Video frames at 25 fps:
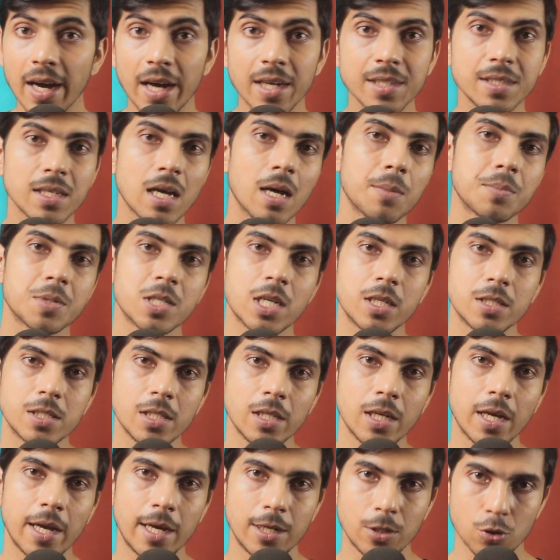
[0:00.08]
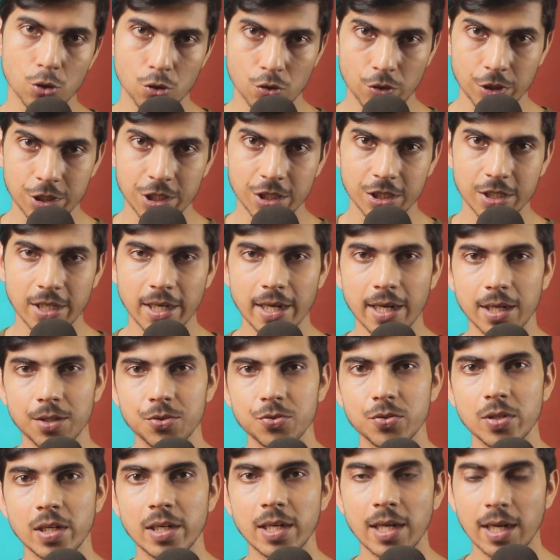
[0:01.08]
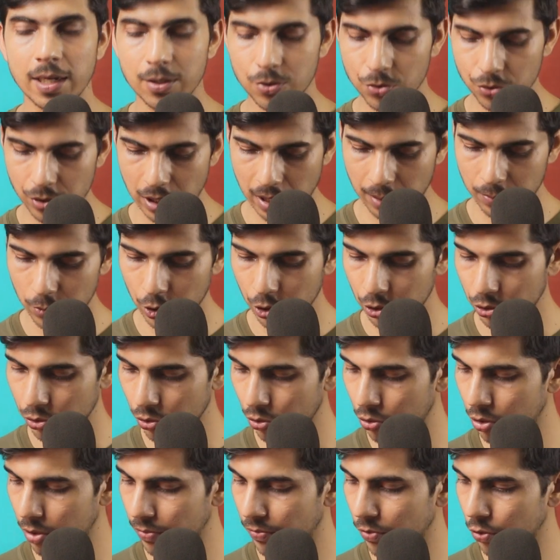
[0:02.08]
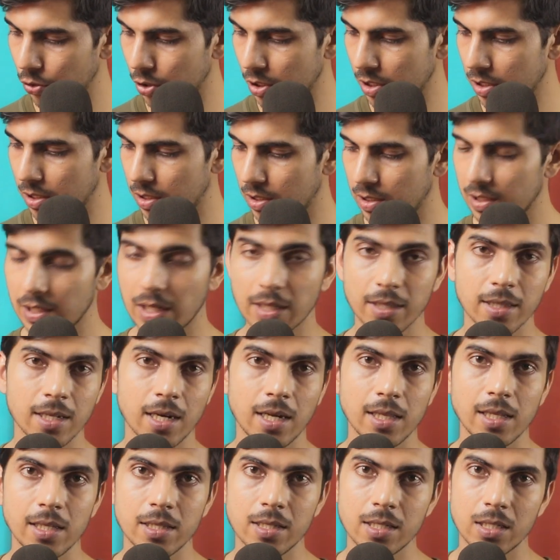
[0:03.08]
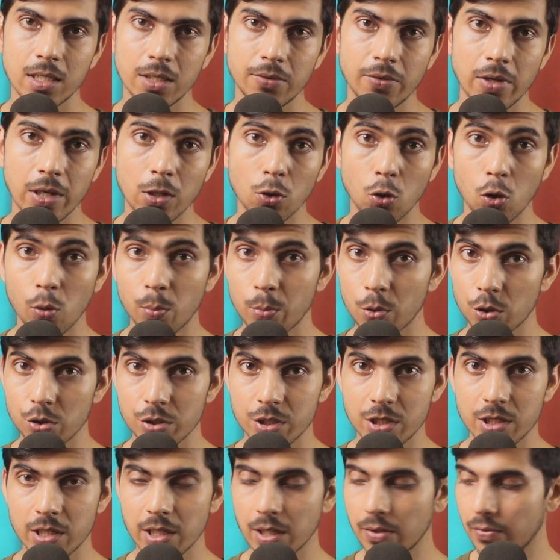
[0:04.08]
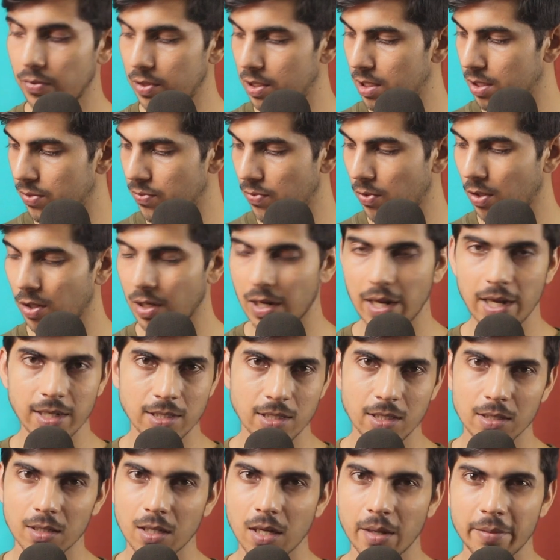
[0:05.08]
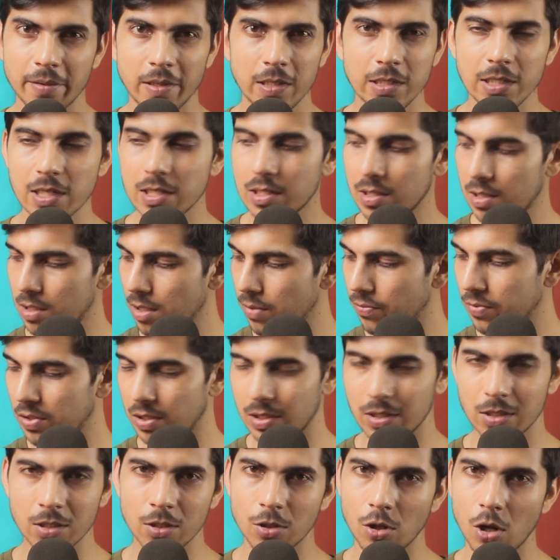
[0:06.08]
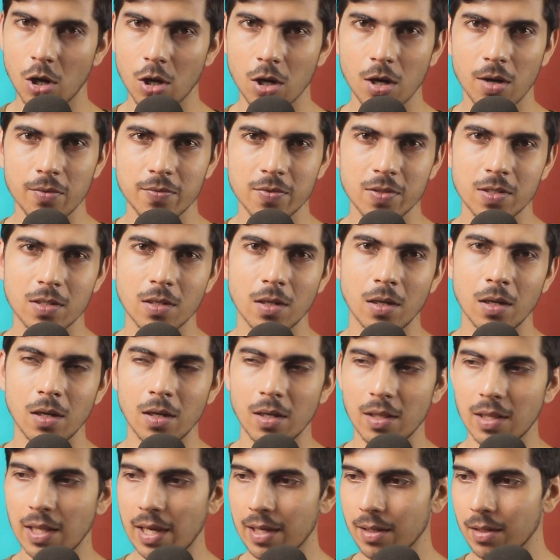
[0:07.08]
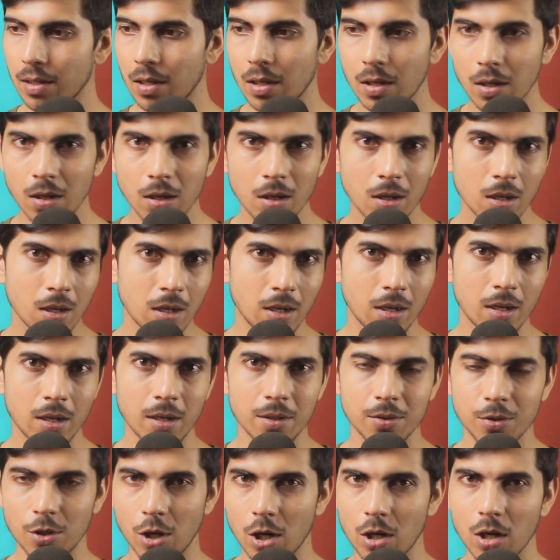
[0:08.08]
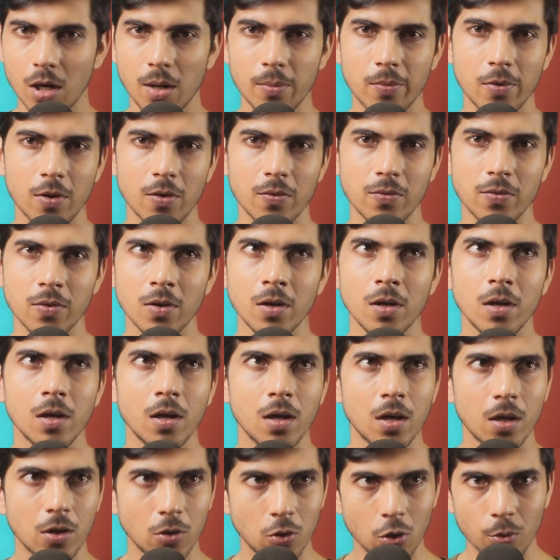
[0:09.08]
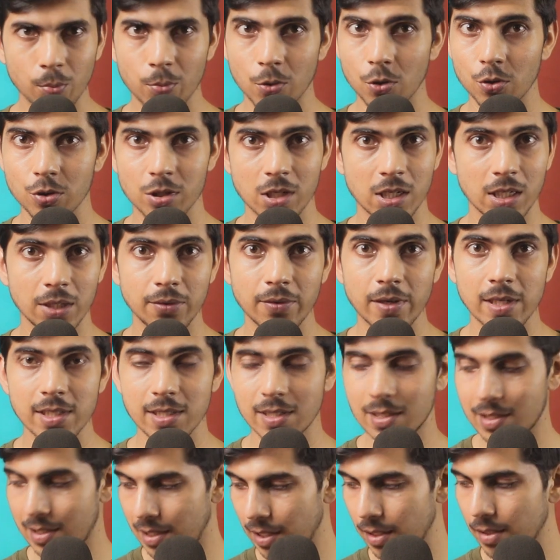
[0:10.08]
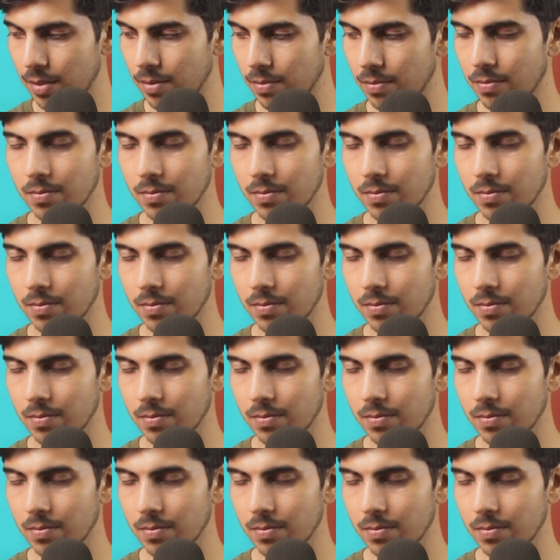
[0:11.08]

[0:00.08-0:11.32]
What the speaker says: guys, I'm Singh and you're watching Tech AtoZ, and today I'm going to review this Yantralay 3-way GoPro stick, which is for action cameras and stuff. It's knockoffs, knockoff of GoPro 3-way stick,